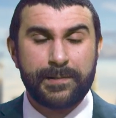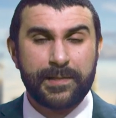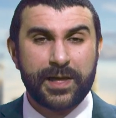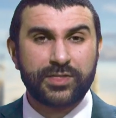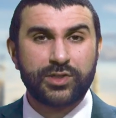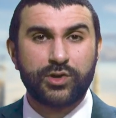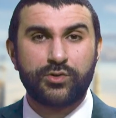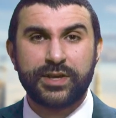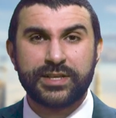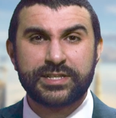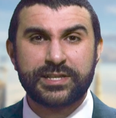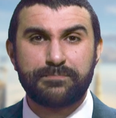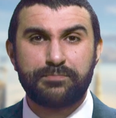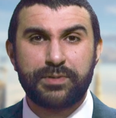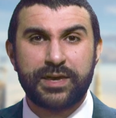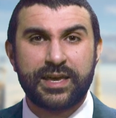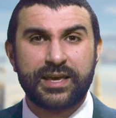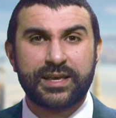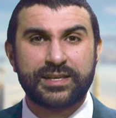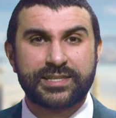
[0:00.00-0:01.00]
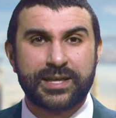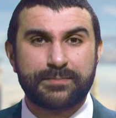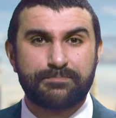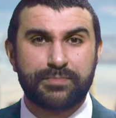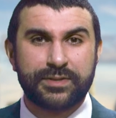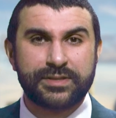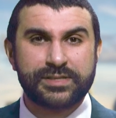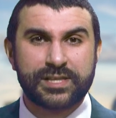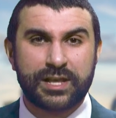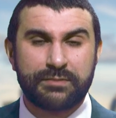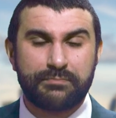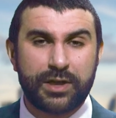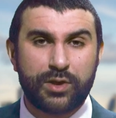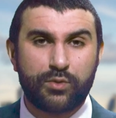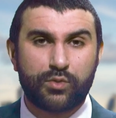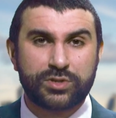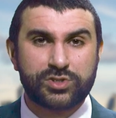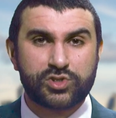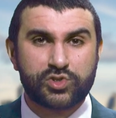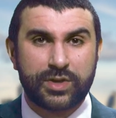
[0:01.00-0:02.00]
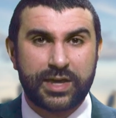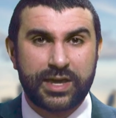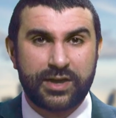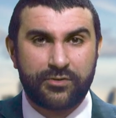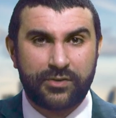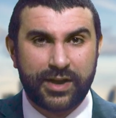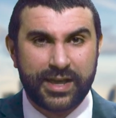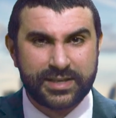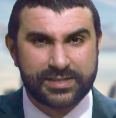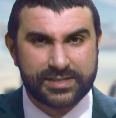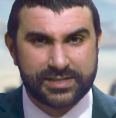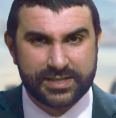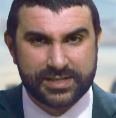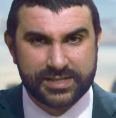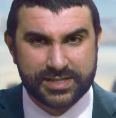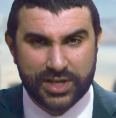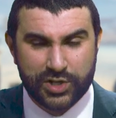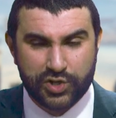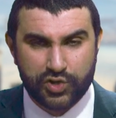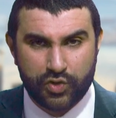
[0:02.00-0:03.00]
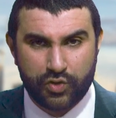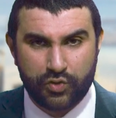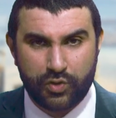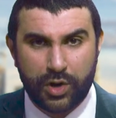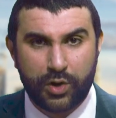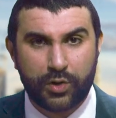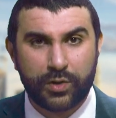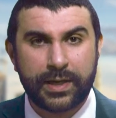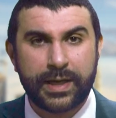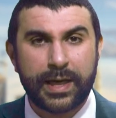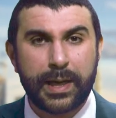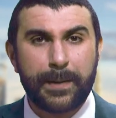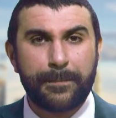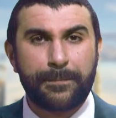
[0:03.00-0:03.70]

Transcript: And the reason being is that bin Salman wants to erase the central role